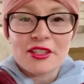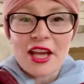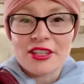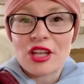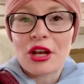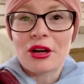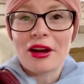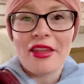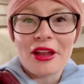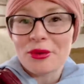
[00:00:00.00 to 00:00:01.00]
a test on
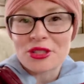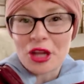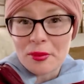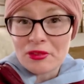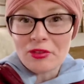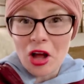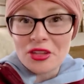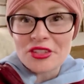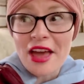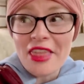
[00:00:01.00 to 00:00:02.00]
her, and then it was going to be
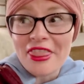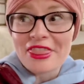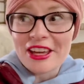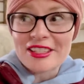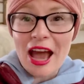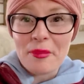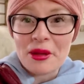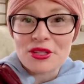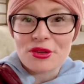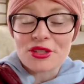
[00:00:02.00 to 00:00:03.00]
false. And then this
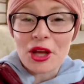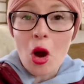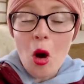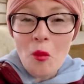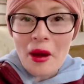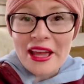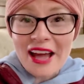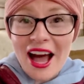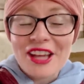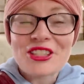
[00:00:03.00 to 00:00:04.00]
happened. So I was like, oh my
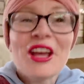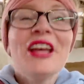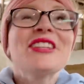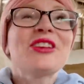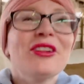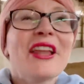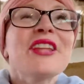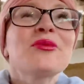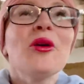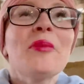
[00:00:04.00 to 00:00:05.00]
gosh. So
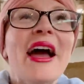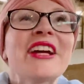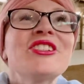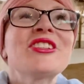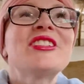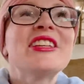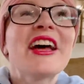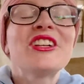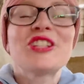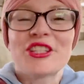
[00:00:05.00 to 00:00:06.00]
let's roll back and just see
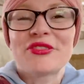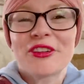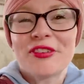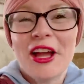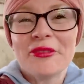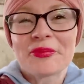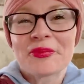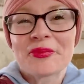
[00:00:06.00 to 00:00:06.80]
that just for fun.